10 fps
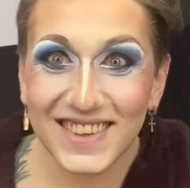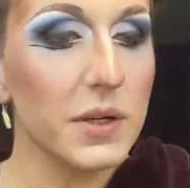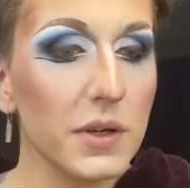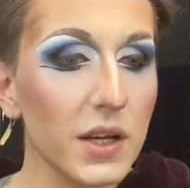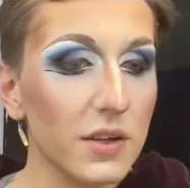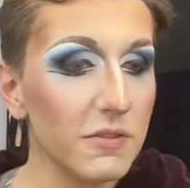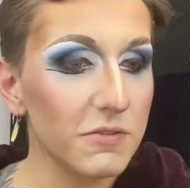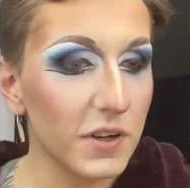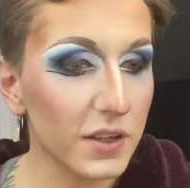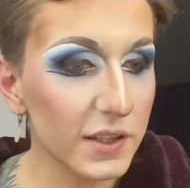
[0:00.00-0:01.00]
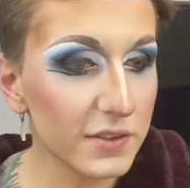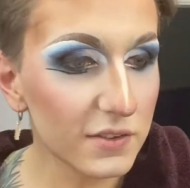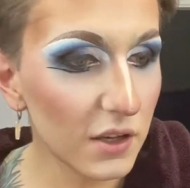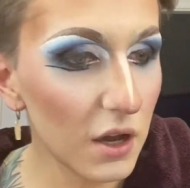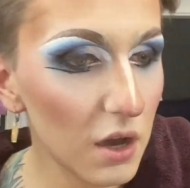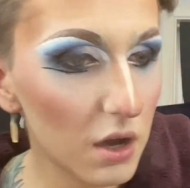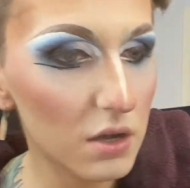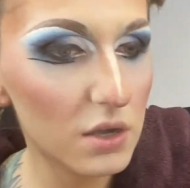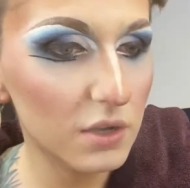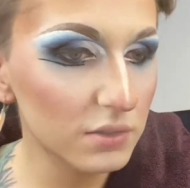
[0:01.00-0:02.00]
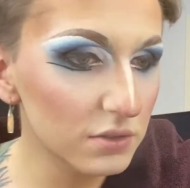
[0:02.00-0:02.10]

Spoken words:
We're gonna fuck this up.